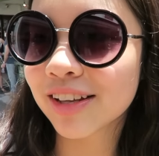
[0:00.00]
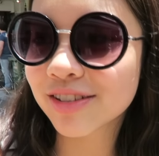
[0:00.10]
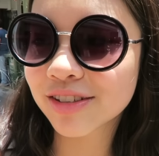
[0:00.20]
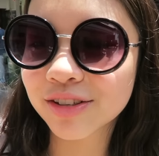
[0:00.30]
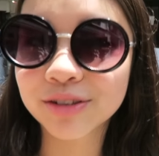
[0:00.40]

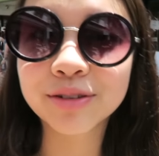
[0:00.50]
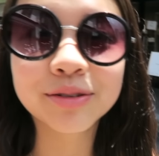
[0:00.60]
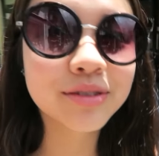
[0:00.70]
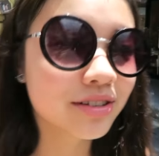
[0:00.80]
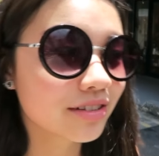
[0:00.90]
That's
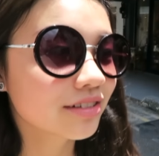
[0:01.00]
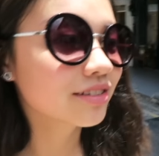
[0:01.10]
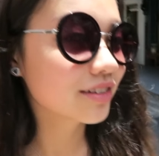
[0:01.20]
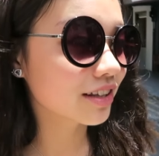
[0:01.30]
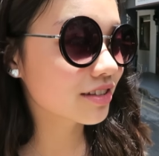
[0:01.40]
cute.
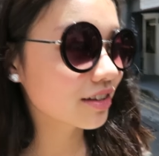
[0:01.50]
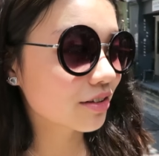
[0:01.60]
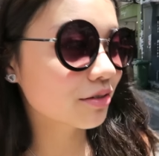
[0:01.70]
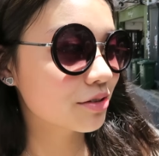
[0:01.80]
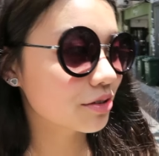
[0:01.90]
That's a
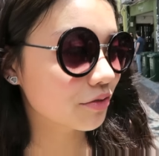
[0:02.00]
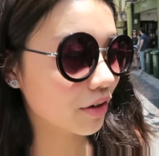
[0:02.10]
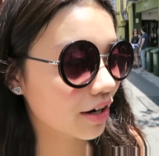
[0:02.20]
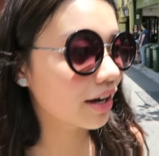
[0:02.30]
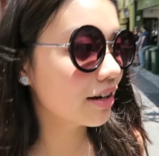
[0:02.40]
little too
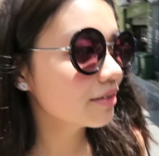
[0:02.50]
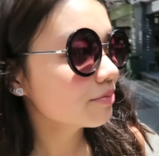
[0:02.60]
far ahead.